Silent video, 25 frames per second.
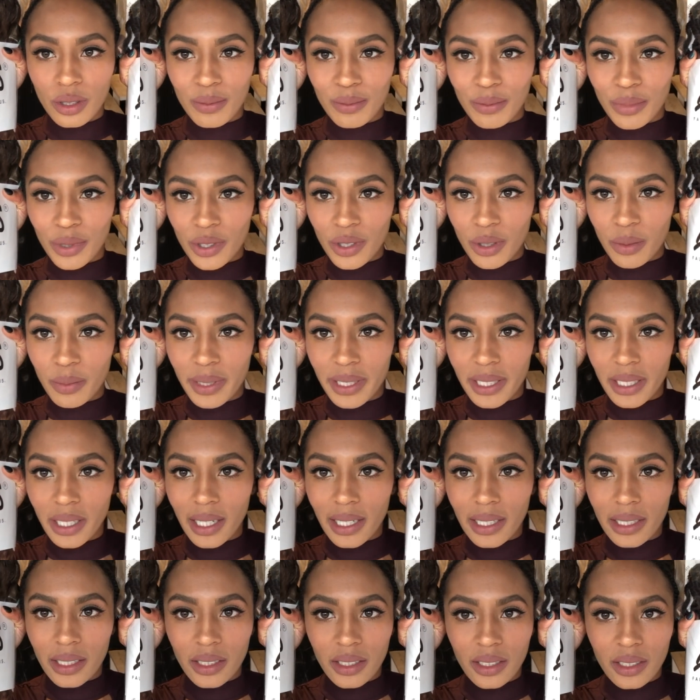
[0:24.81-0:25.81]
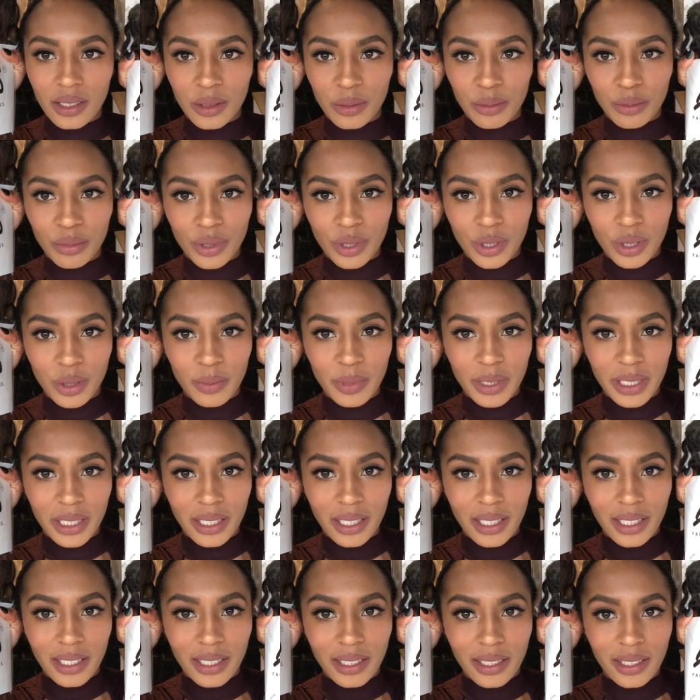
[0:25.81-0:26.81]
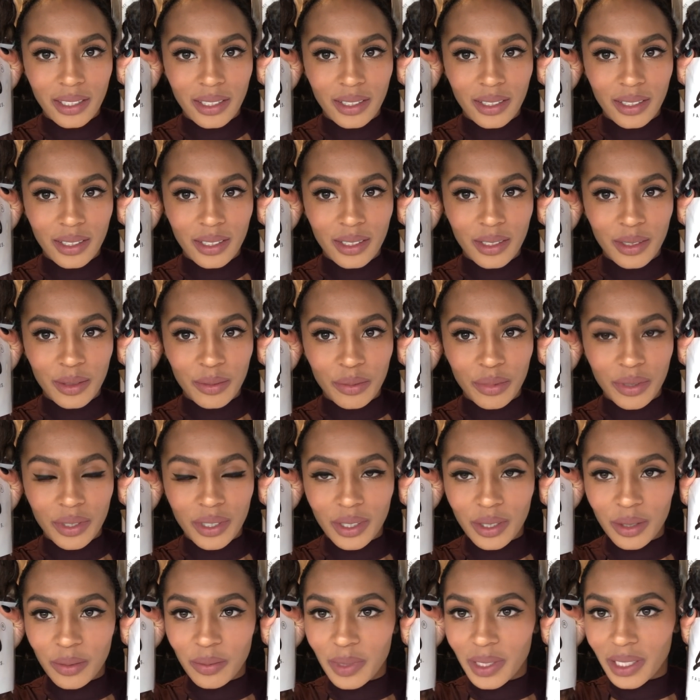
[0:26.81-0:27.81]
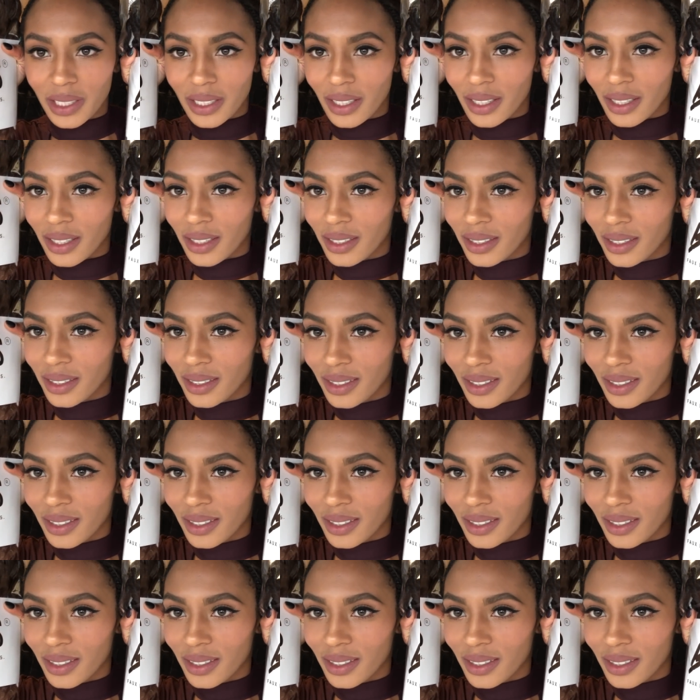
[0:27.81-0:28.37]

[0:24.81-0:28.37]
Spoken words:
Blonde or midnight, blonde or midnight, blonde or midnight.